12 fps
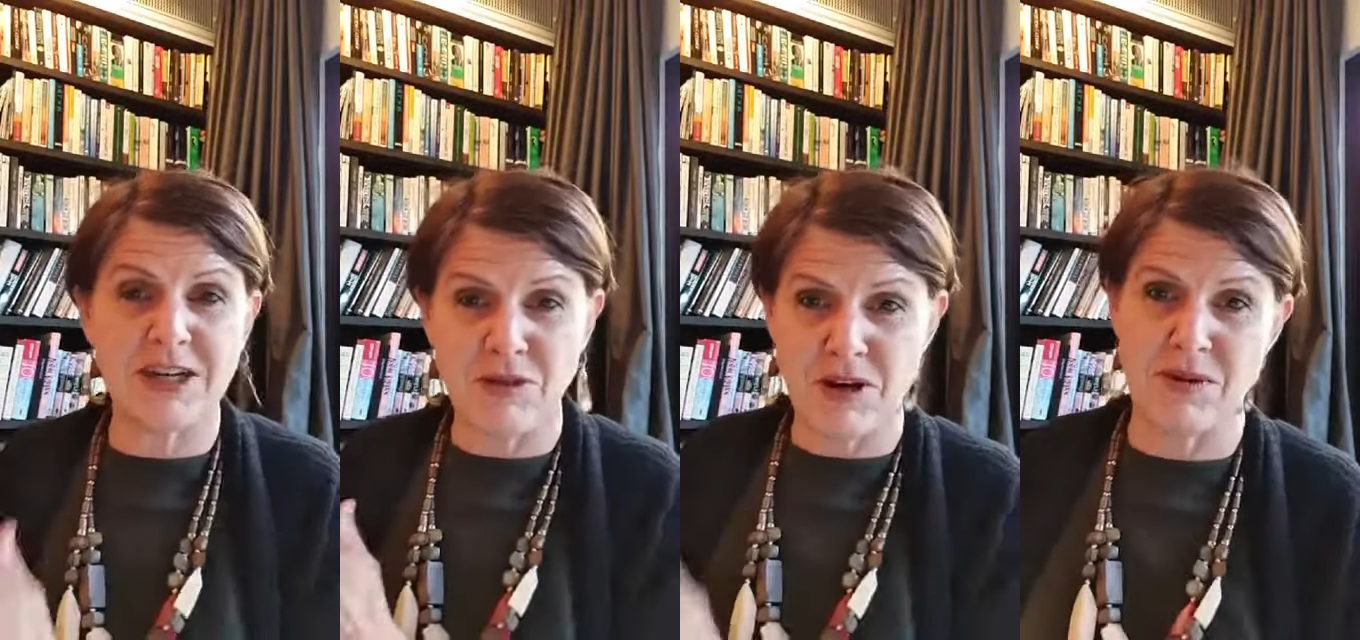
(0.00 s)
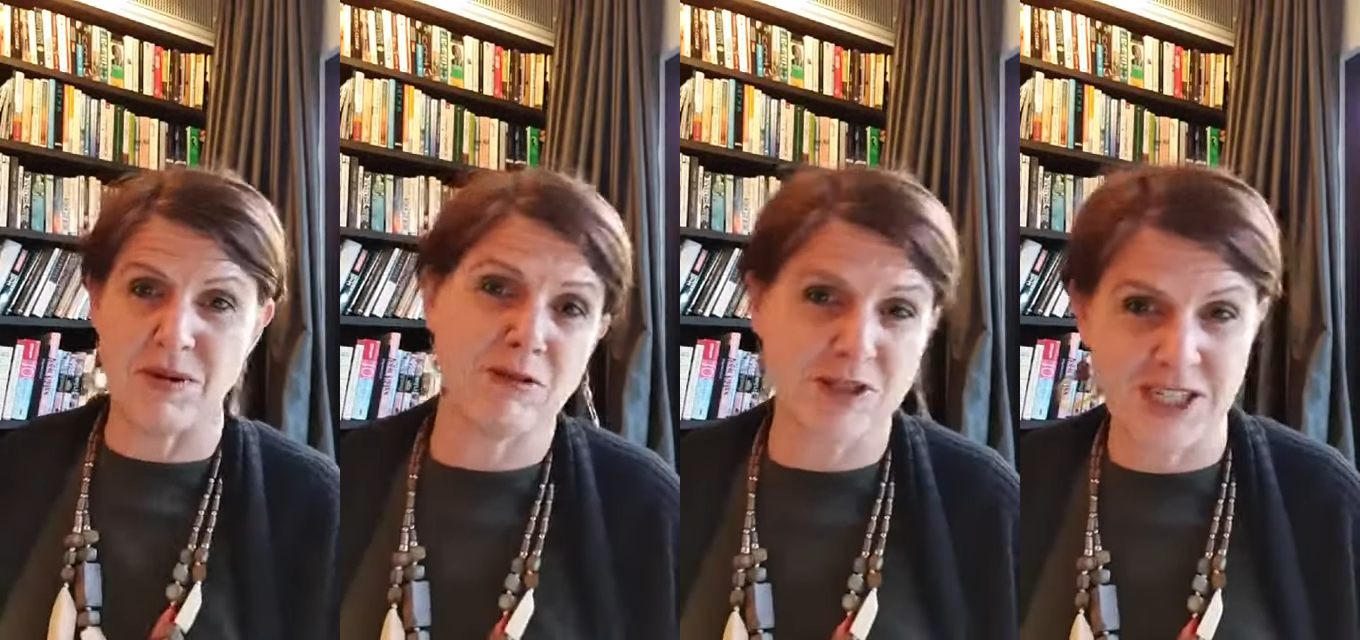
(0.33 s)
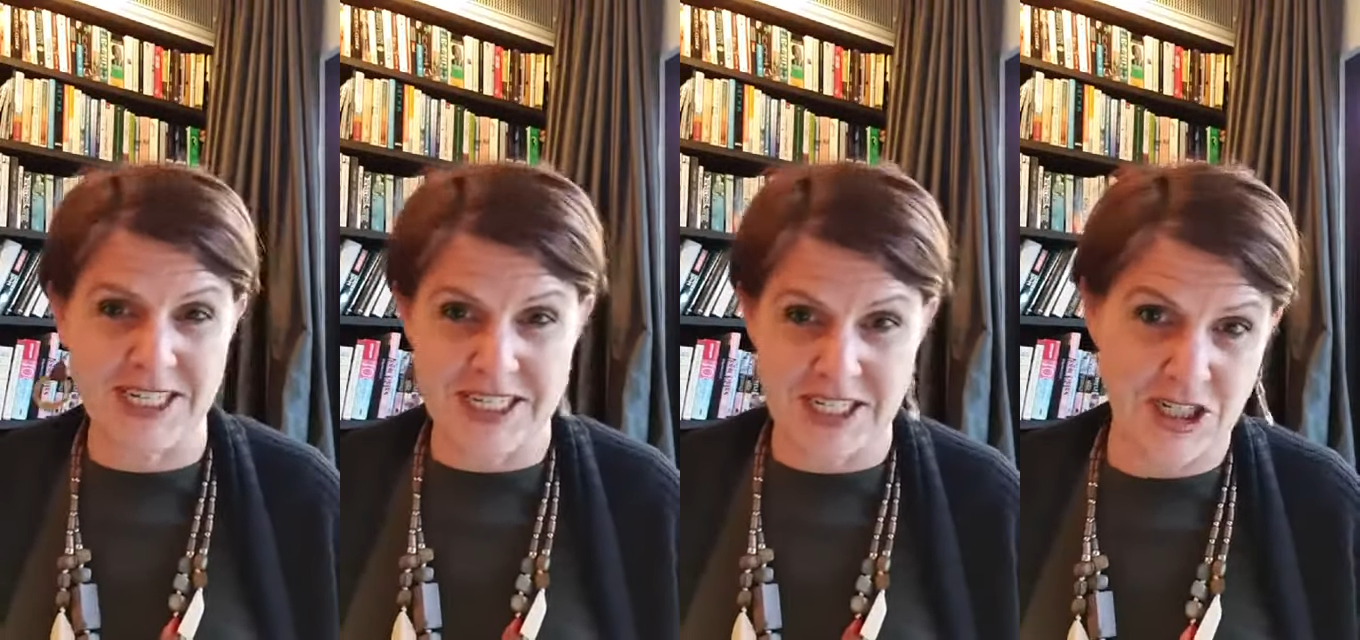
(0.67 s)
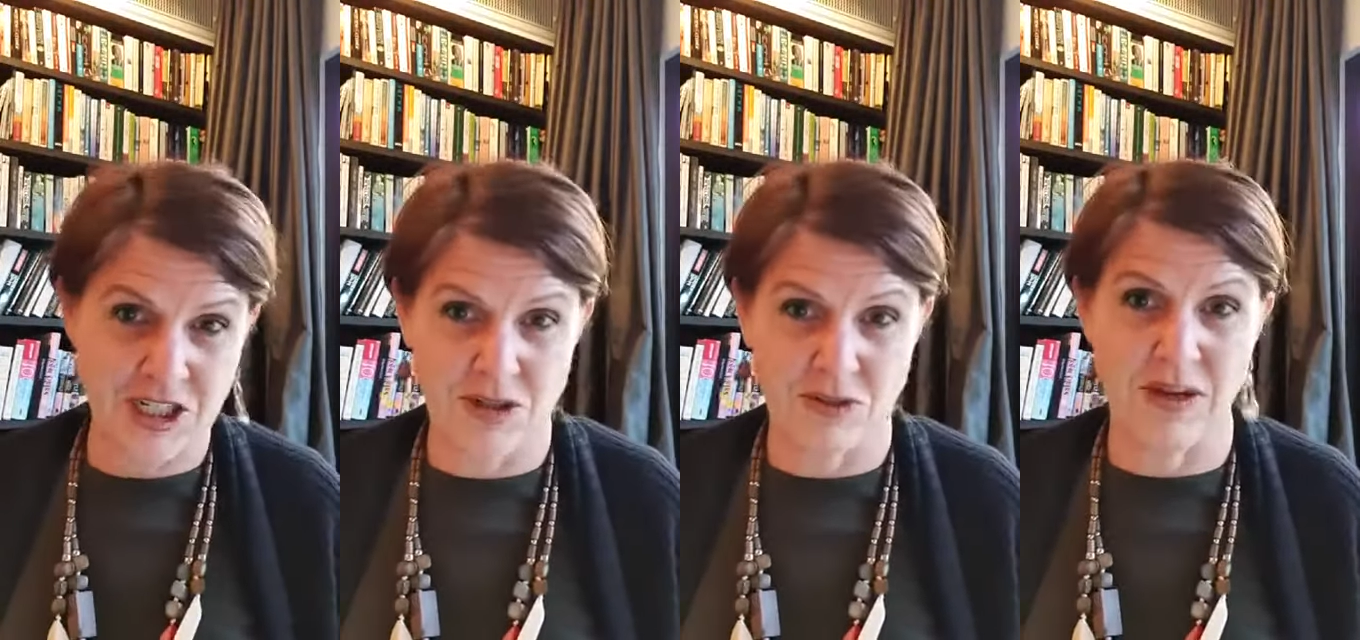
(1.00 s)
want to be washing your
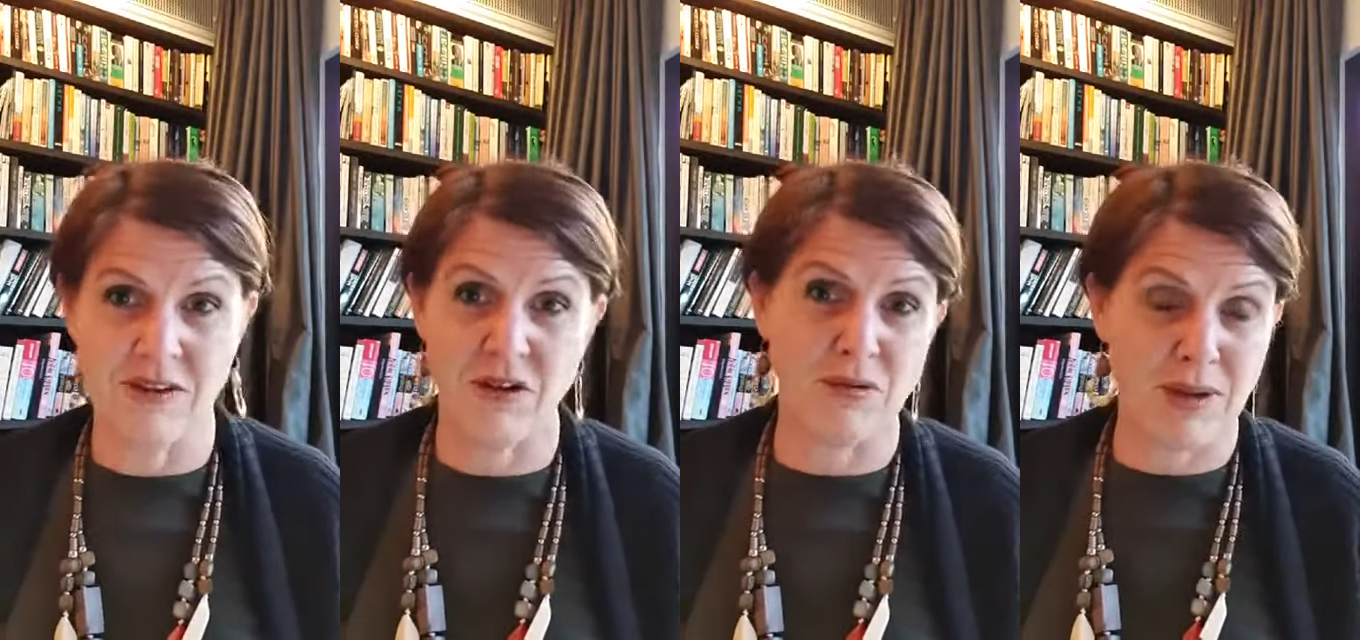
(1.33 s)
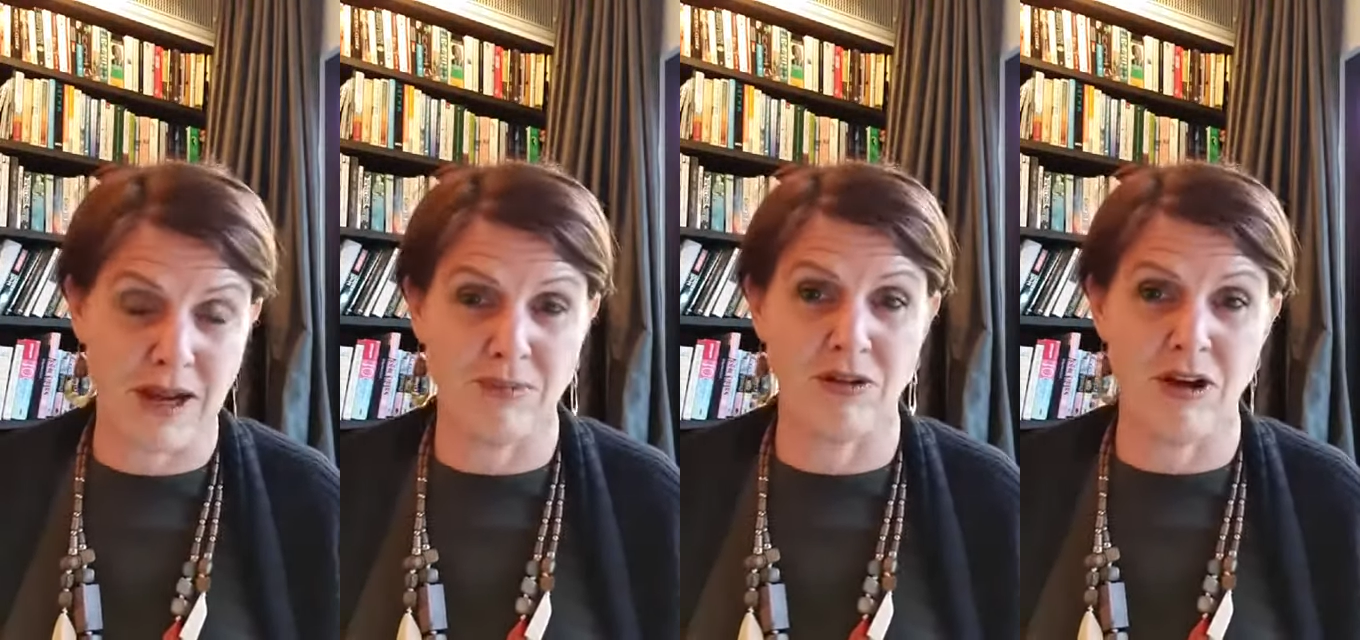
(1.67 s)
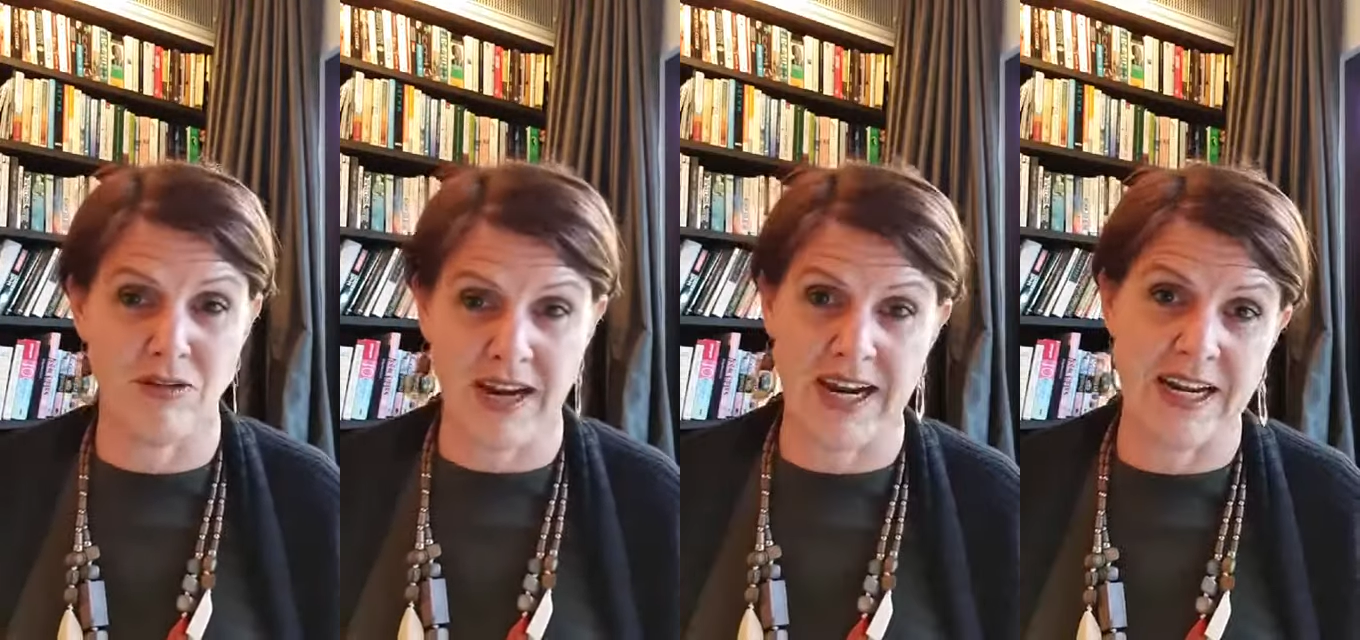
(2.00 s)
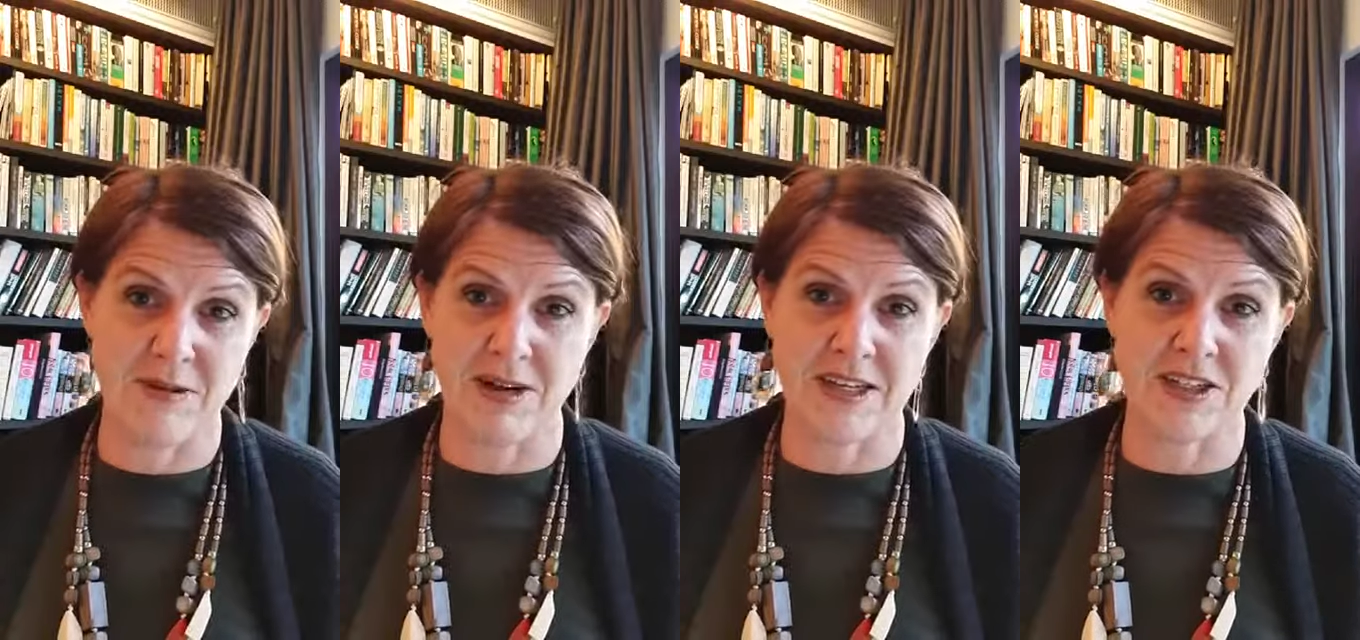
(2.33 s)
dishes when you've got people over
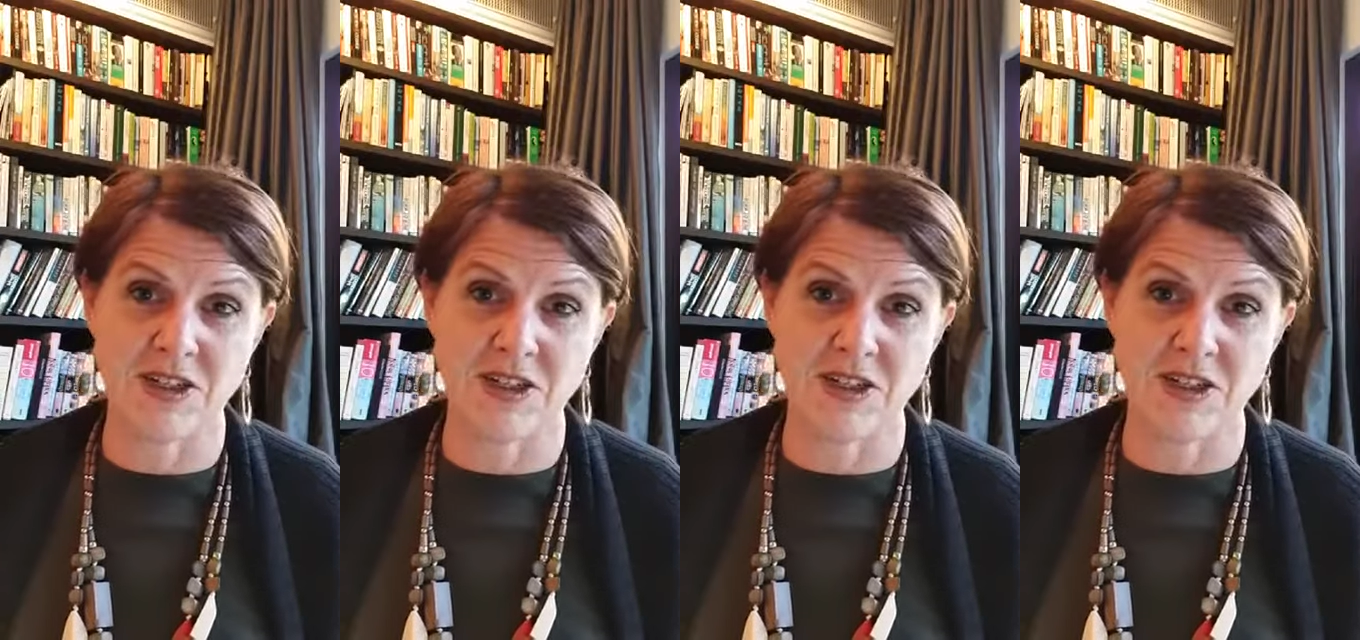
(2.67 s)
anyway.